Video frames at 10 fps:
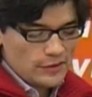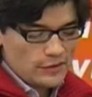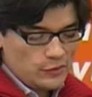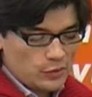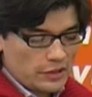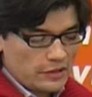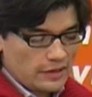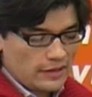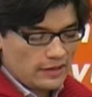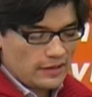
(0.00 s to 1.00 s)
you
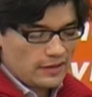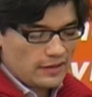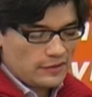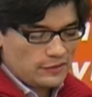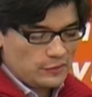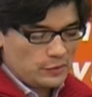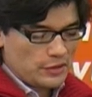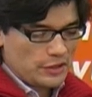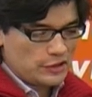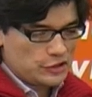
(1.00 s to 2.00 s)

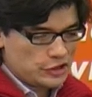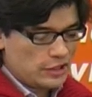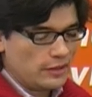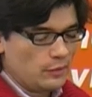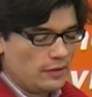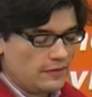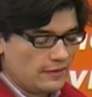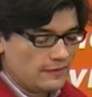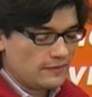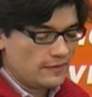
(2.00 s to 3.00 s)
were sharing with
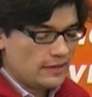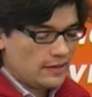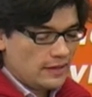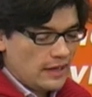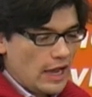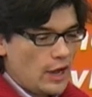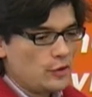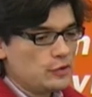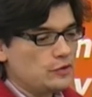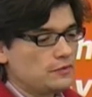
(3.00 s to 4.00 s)
us how
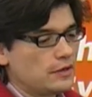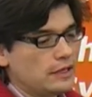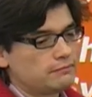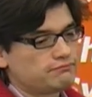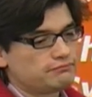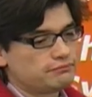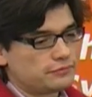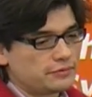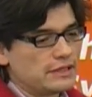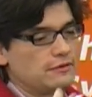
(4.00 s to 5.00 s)
you've
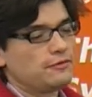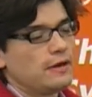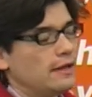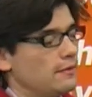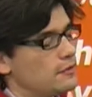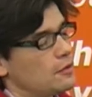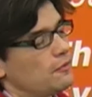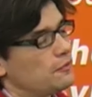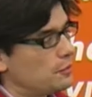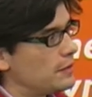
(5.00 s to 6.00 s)
redefined some of
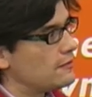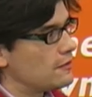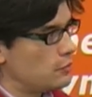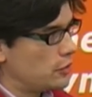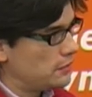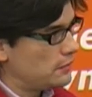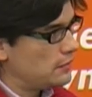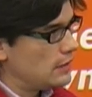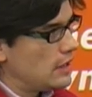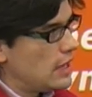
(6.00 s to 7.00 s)
your business model,
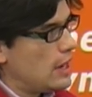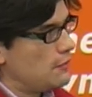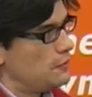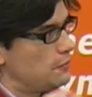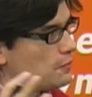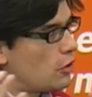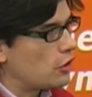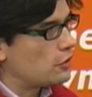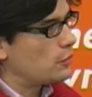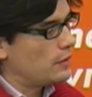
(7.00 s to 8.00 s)
how you've
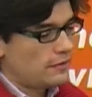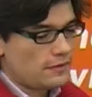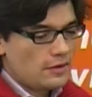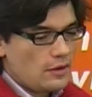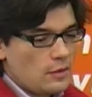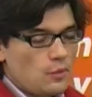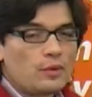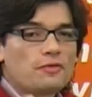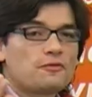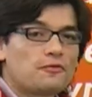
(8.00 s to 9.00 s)
partnered
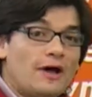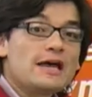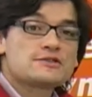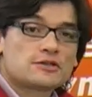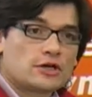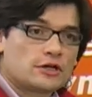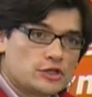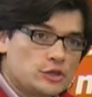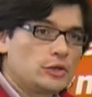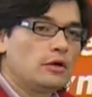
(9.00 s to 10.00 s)
with Pfizer,
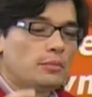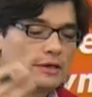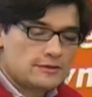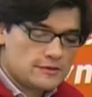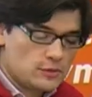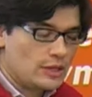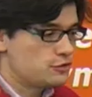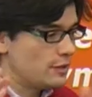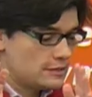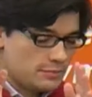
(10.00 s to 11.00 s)
two companies to
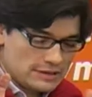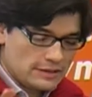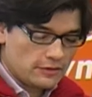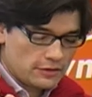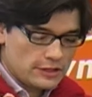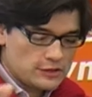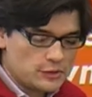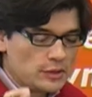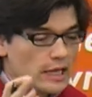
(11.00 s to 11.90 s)
address a particular issue,